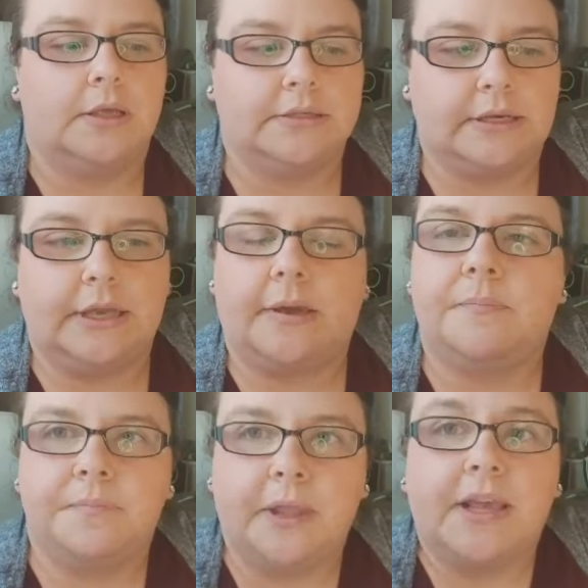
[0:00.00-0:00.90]
So yeah,
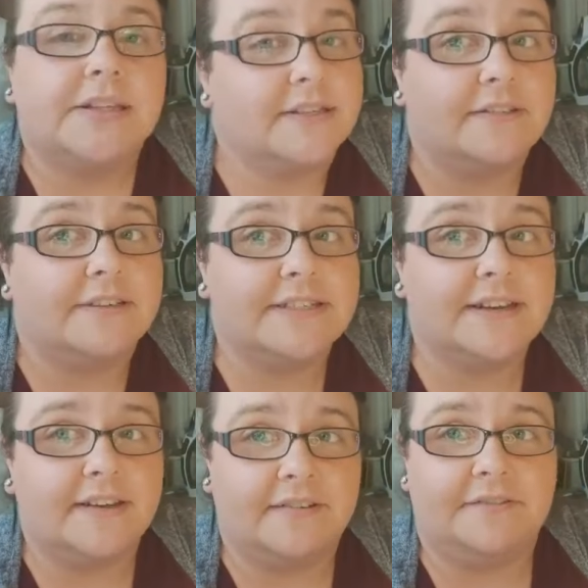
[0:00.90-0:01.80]
so there is a
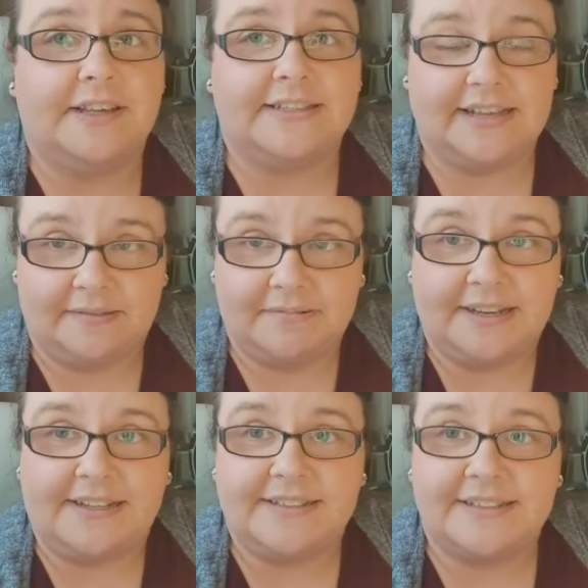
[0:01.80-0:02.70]
lot of things happening,